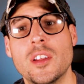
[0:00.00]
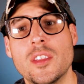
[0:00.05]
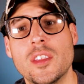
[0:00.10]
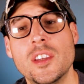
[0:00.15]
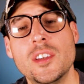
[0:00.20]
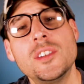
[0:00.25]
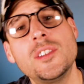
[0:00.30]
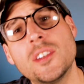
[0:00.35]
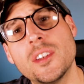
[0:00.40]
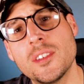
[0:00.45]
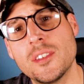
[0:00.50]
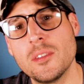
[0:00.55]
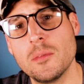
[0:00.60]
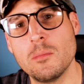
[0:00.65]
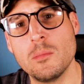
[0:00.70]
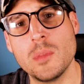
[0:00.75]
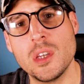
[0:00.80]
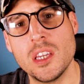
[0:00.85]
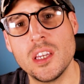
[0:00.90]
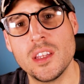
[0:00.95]
this
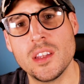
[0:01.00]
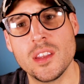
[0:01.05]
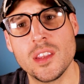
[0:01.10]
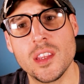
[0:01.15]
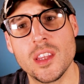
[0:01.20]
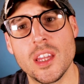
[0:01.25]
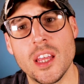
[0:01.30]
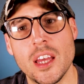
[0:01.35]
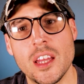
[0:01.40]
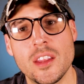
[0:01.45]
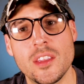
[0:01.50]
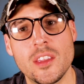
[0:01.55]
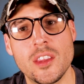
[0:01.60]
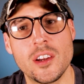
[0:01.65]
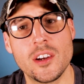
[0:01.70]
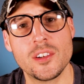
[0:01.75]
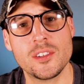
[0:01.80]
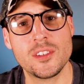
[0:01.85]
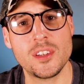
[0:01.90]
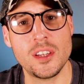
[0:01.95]
doesn't mean that
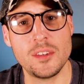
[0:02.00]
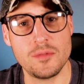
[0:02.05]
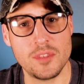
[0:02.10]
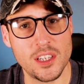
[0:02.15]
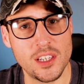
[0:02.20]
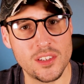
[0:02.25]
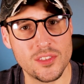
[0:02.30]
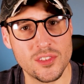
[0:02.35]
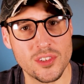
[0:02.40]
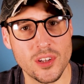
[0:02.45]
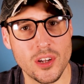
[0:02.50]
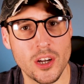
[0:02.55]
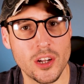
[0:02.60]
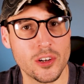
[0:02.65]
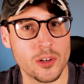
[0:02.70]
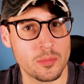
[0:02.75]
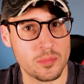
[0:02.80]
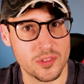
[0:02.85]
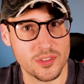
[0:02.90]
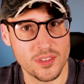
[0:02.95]
their safety isn't
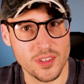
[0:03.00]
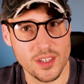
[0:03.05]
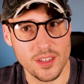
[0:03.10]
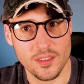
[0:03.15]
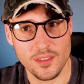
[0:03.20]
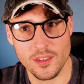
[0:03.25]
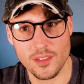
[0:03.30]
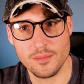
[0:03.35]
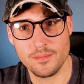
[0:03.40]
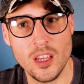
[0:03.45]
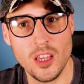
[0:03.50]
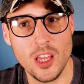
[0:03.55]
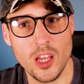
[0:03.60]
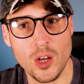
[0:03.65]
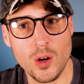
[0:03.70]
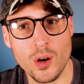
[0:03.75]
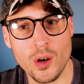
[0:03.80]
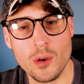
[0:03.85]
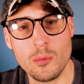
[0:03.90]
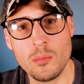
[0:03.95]
100%.
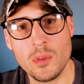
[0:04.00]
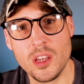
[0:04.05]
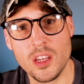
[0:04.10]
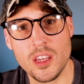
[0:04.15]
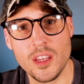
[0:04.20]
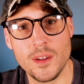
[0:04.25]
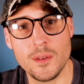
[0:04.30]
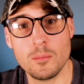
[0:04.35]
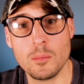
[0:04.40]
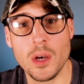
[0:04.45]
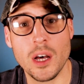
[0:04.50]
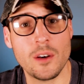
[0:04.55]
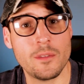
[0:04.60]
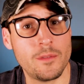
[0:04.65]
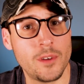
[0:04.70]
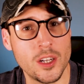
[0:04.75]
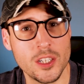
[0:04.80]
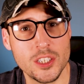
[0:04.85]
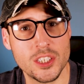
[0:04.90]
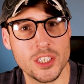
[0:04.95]
Equipment can
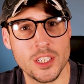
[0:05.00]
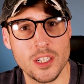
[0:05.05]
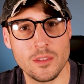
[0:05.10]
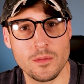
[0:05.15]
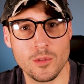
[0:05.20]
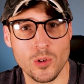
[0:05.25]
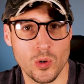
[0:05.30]
malfunction, of